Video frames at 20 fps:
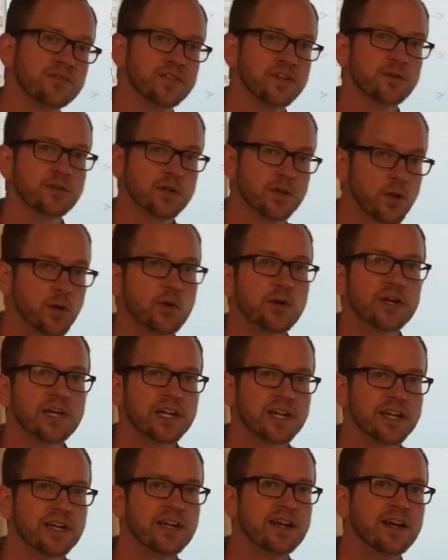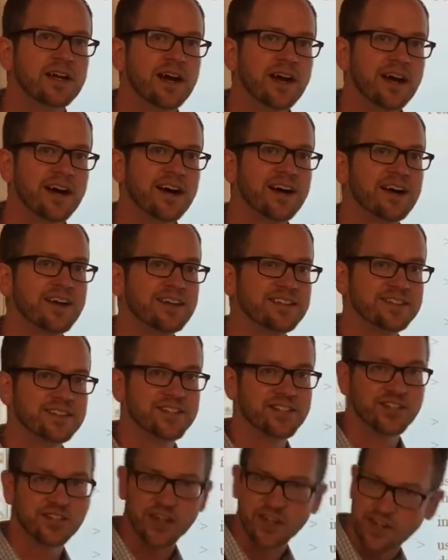of the recording to
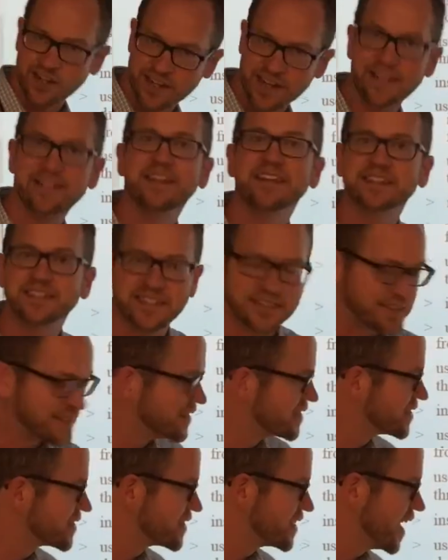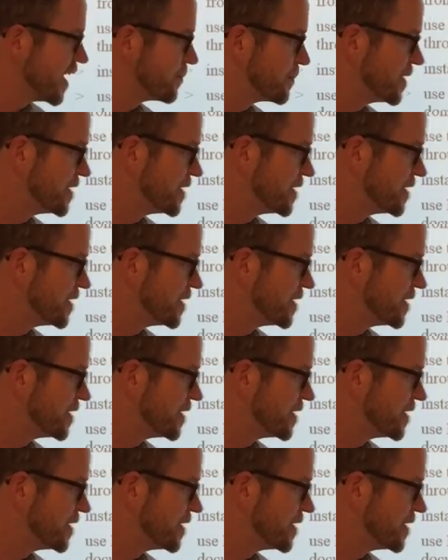start it and then to stop